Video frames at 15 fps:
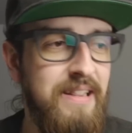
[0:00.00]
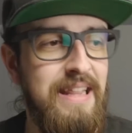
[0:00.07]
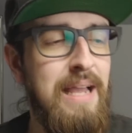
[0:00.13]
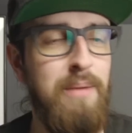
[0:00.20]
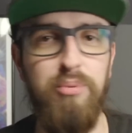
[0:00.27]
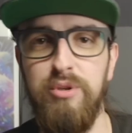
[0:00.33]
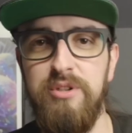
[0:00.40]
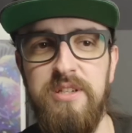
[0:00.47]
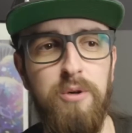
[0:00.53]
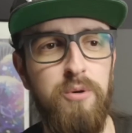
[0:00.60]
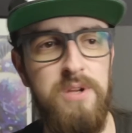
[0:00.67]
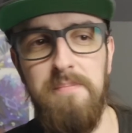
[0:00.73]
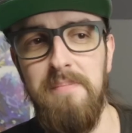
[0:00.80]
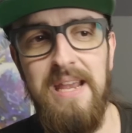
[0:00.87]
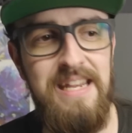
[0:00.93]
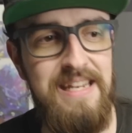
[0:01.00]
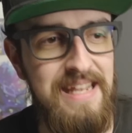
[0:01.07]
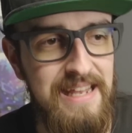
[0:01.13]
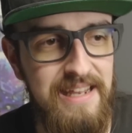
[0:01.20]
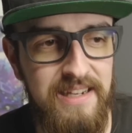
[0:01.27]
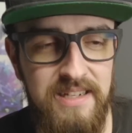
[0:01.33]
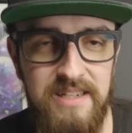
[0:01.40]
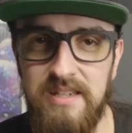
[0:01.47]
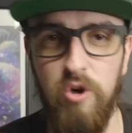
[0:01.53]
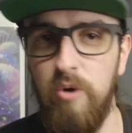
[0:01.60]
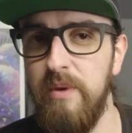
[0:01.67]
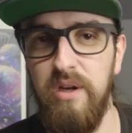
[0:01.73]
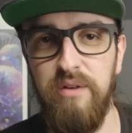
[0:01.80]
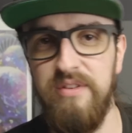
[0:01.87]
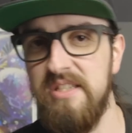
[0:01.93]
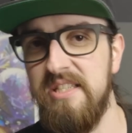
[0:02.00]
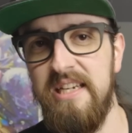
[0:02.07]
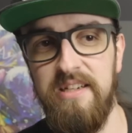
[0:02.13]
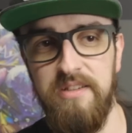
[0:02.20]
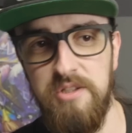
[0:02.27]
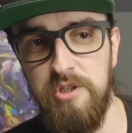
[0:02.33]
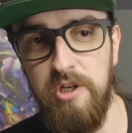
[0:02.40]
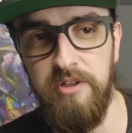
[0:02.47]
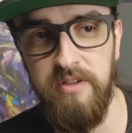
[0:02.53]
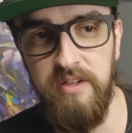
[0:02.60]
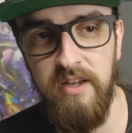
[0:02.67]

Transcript: Laboratory Maniac, Coming of the Second Sun,